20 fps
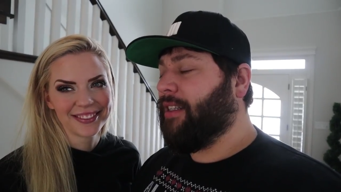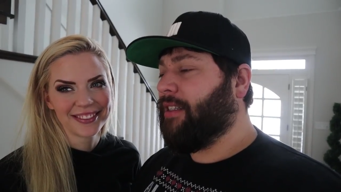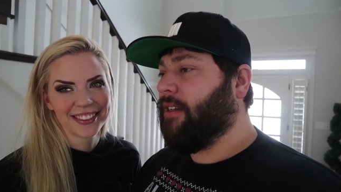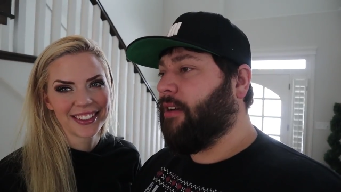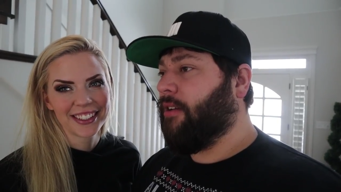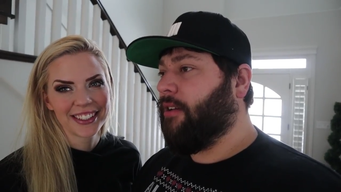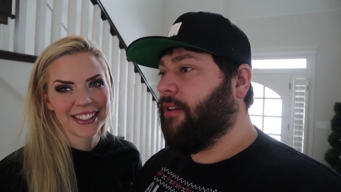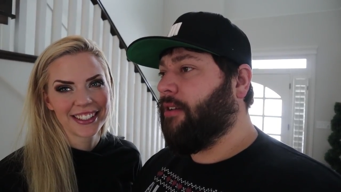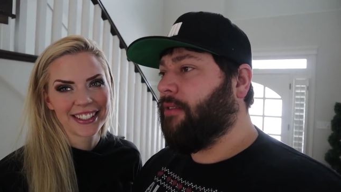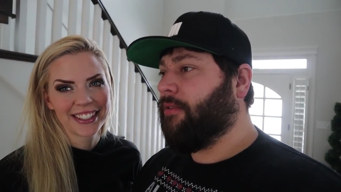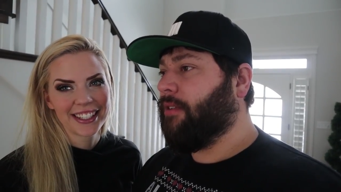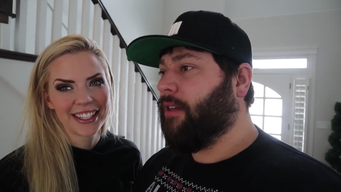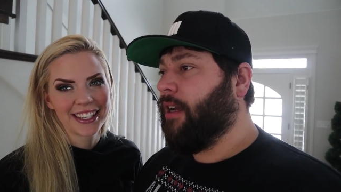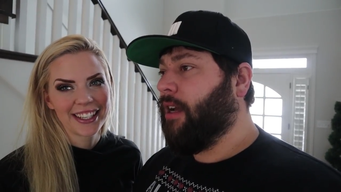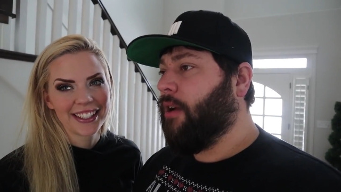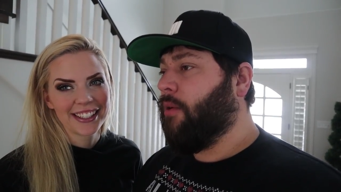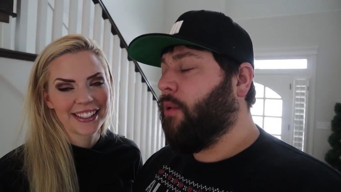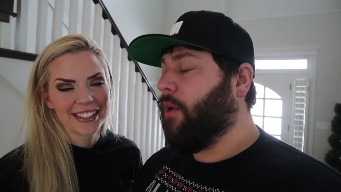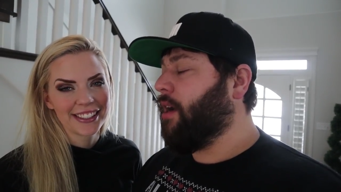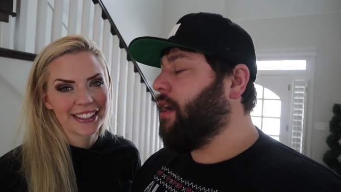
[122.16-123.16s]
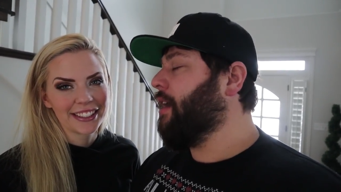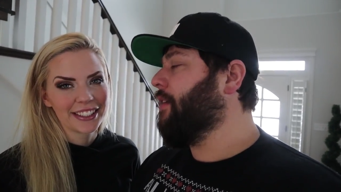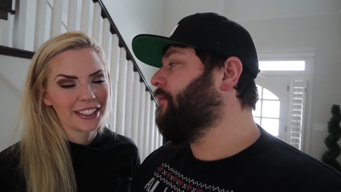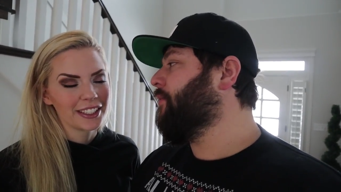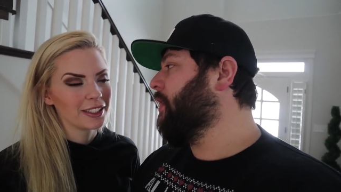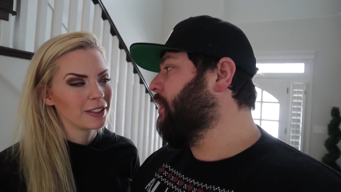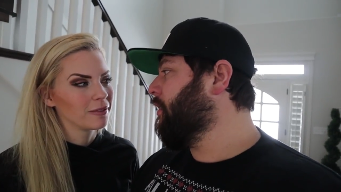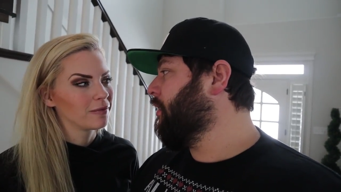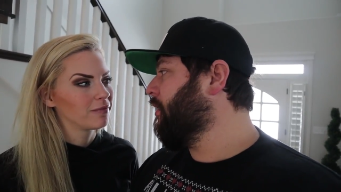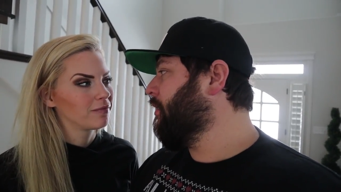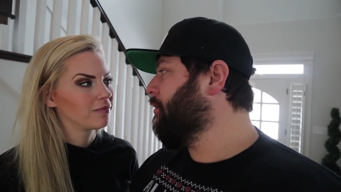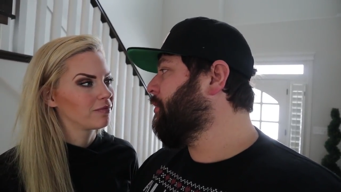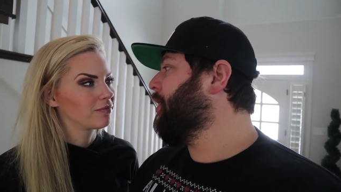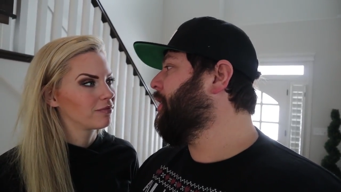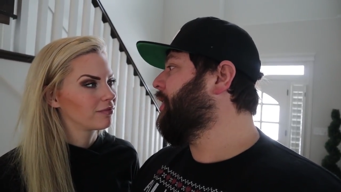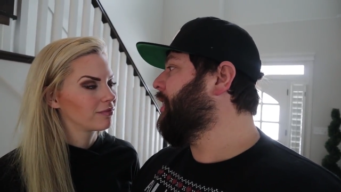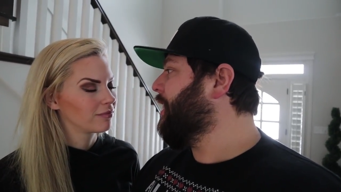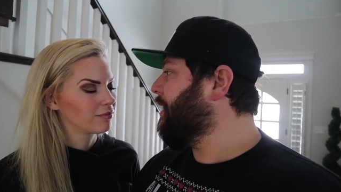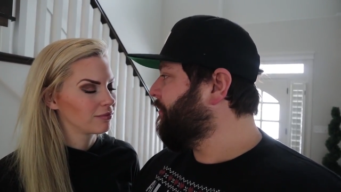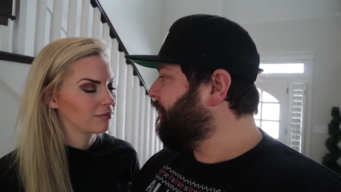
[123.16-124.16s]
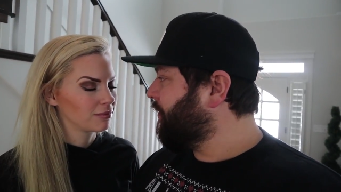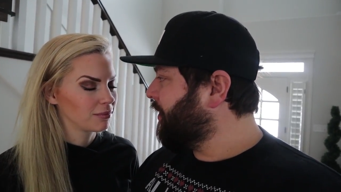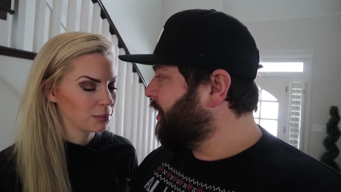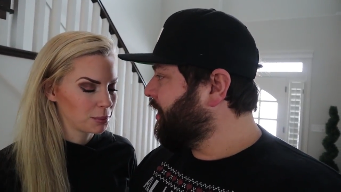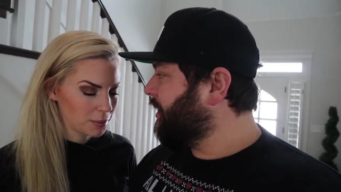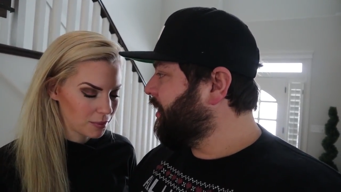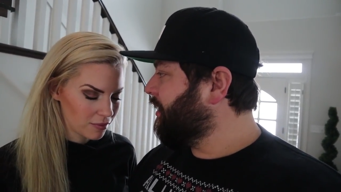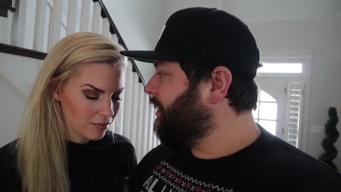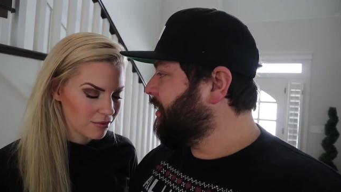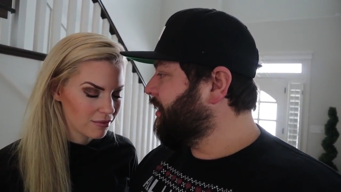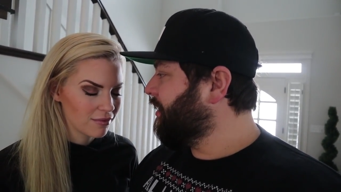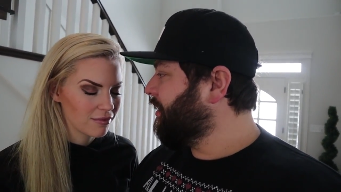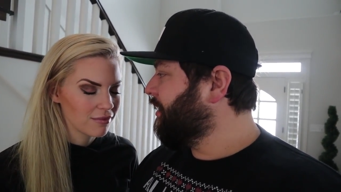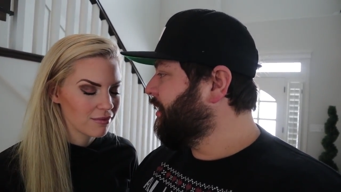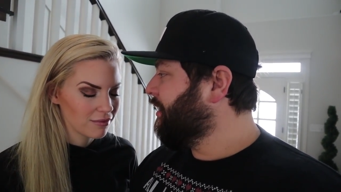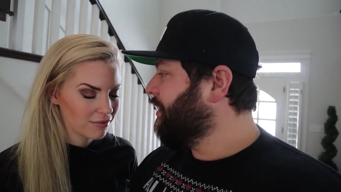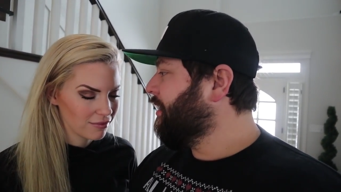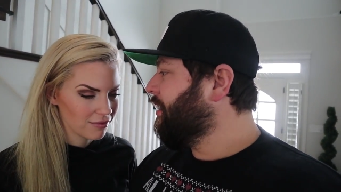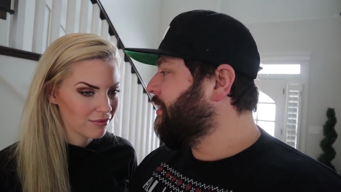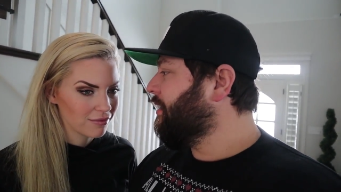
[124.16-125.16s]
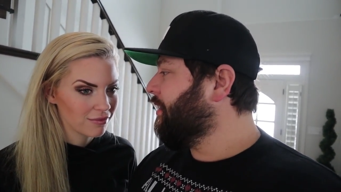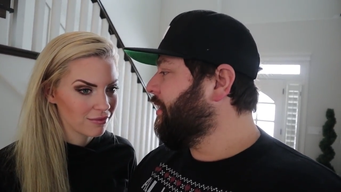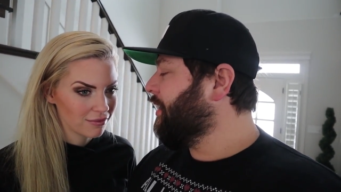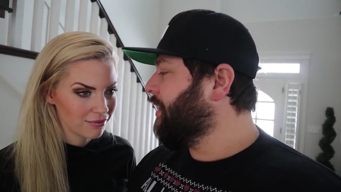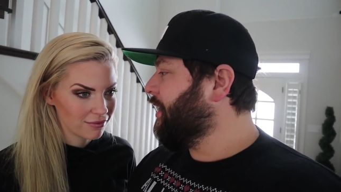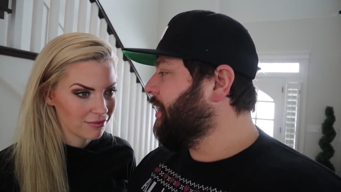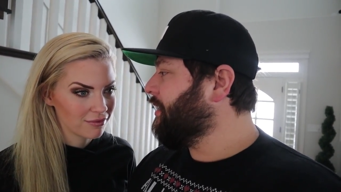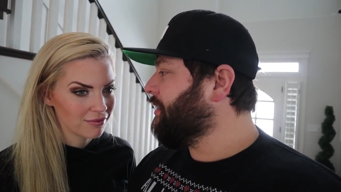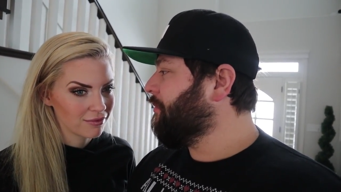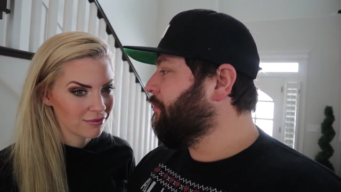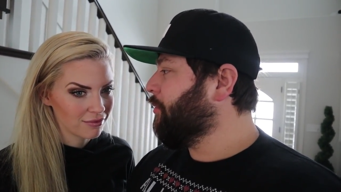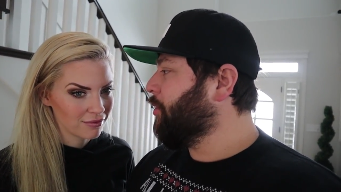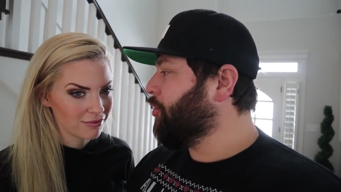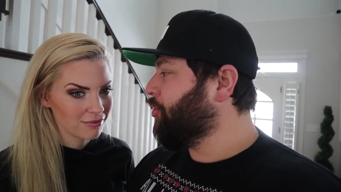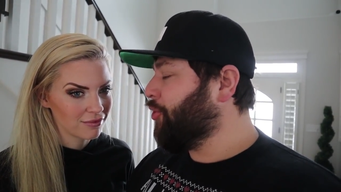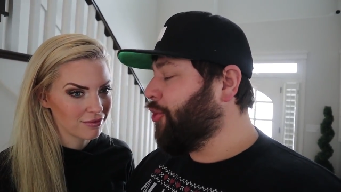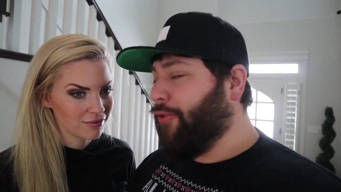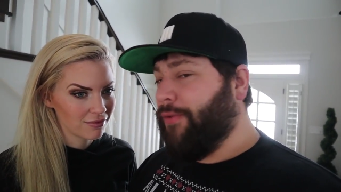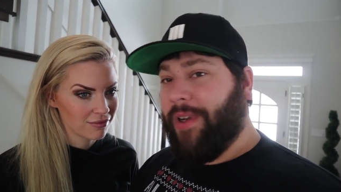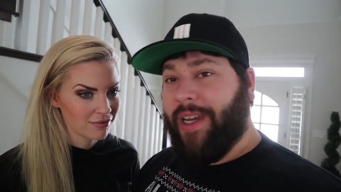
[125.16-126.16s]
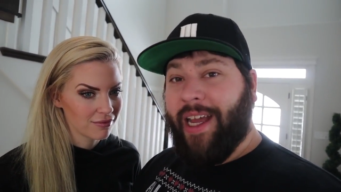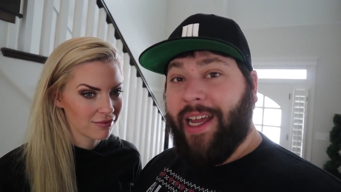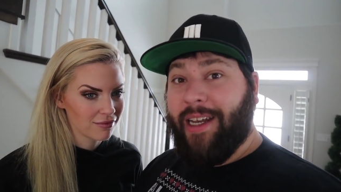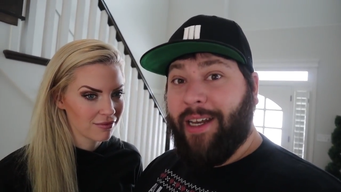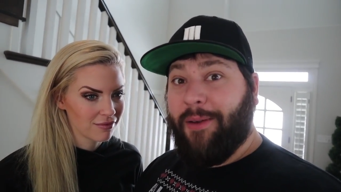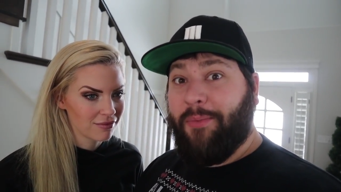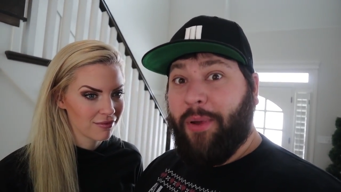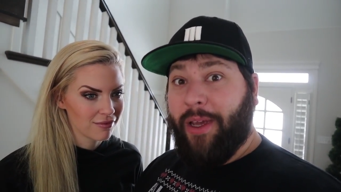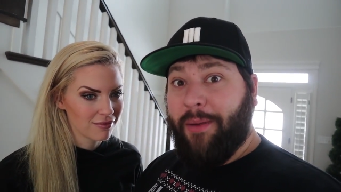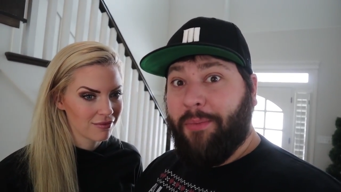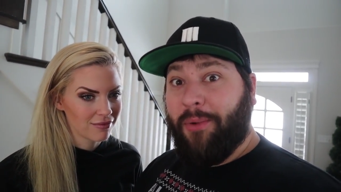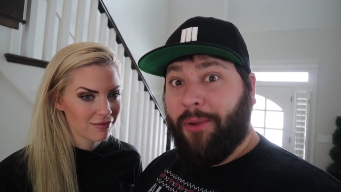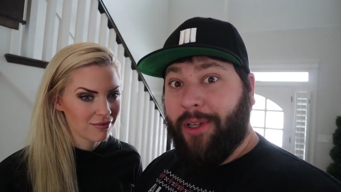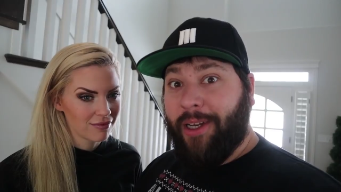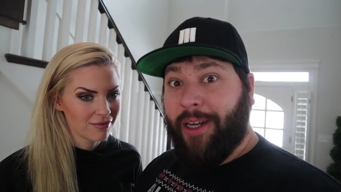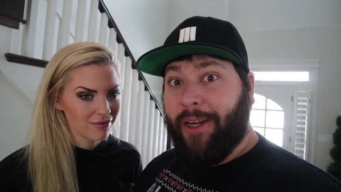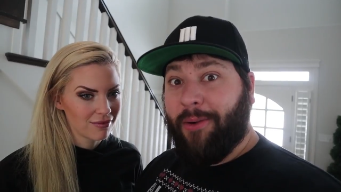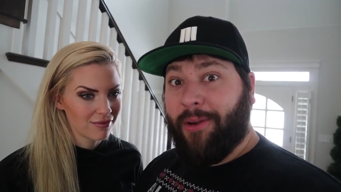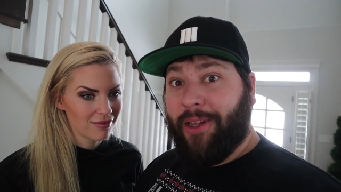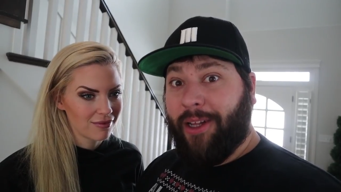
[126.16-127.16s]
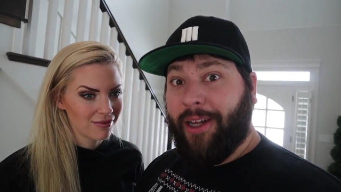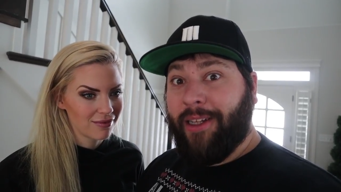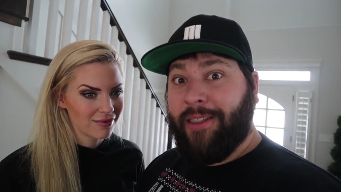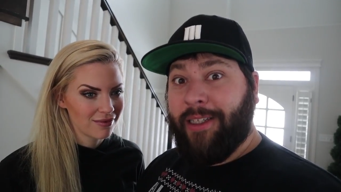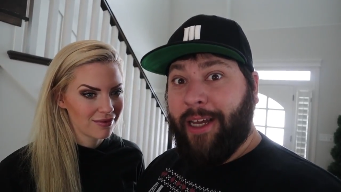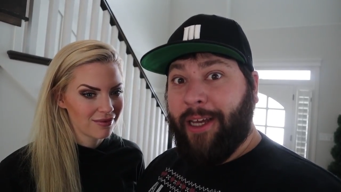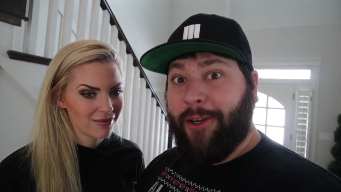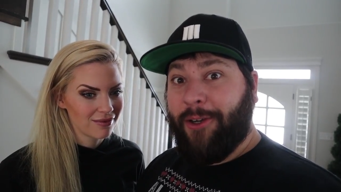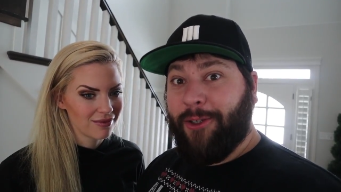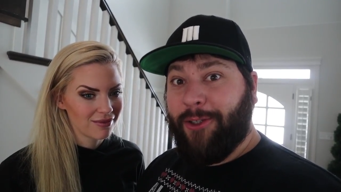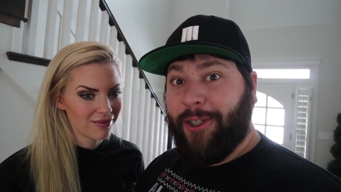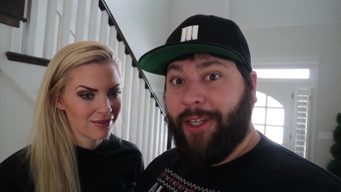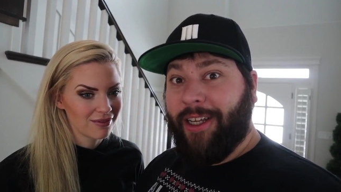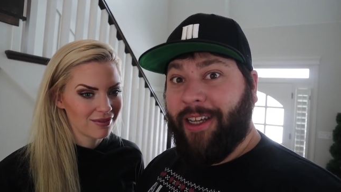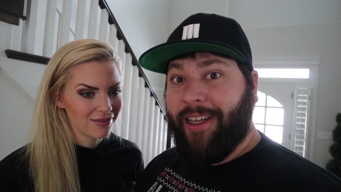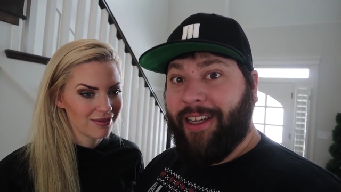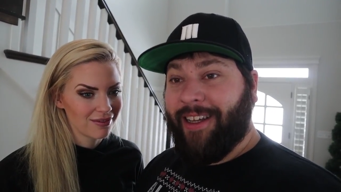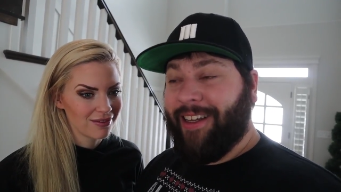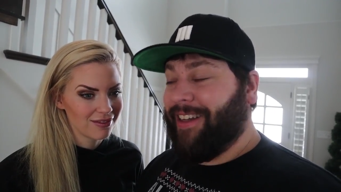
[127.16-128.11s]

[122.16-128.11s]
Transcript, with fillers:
Speaker 1: it's hard. We're gonna have fun though. They're gonna have fun. They're gonna get some rejuvenated people in here with lots of energy.